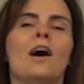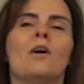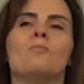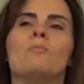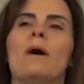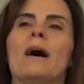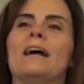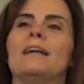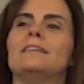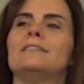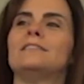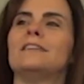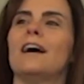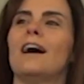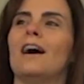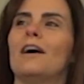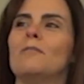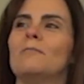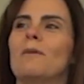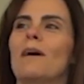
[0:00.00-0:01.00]
But
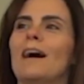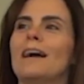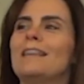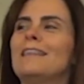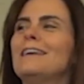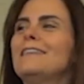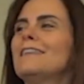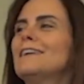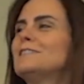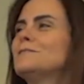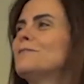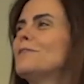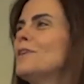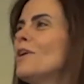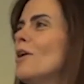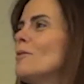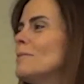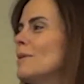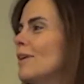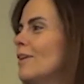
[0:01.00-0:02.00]
um, I think that's
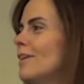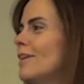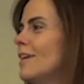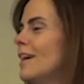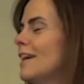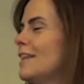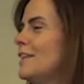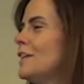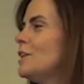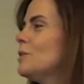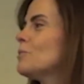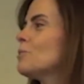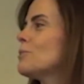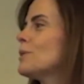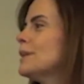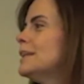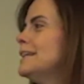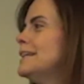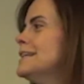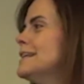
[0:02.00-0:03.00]
phenomenal. I think it
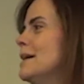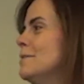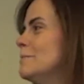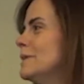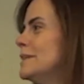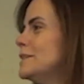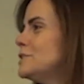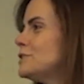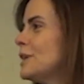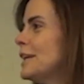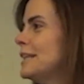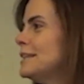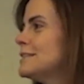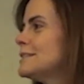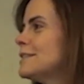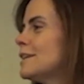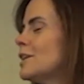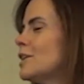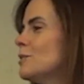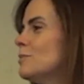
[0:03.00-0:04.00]
really demonstrates
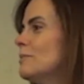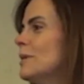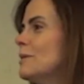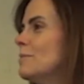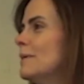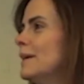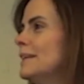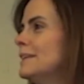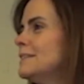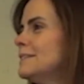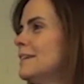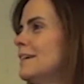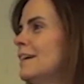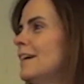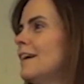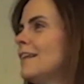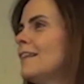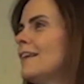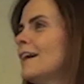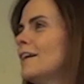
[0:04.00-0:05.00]
the commitment
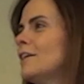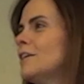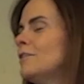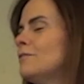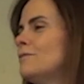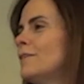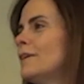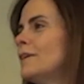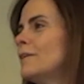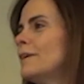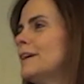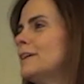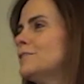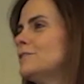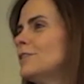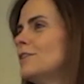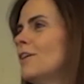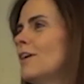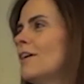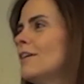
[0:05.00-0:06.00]
that
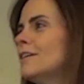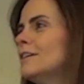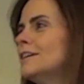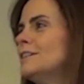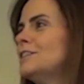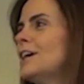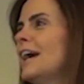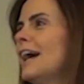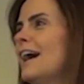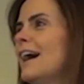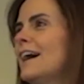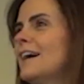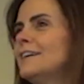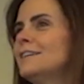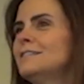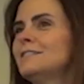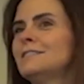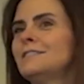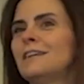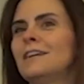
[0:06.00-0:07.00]
Confederation College
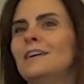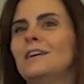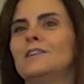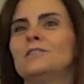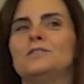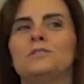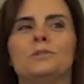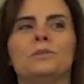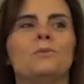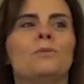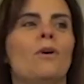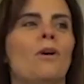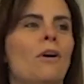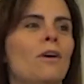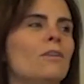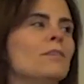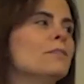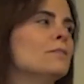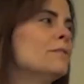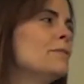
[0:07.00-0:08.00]
has to
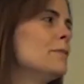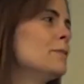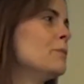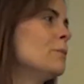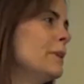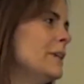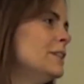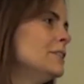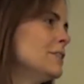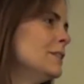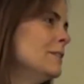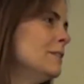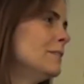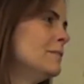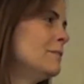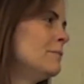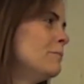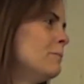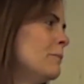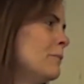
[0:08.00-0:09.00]
all of the region,
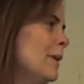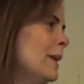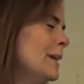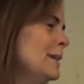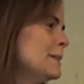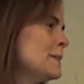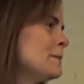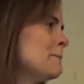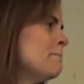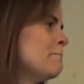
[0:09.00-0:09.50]
right?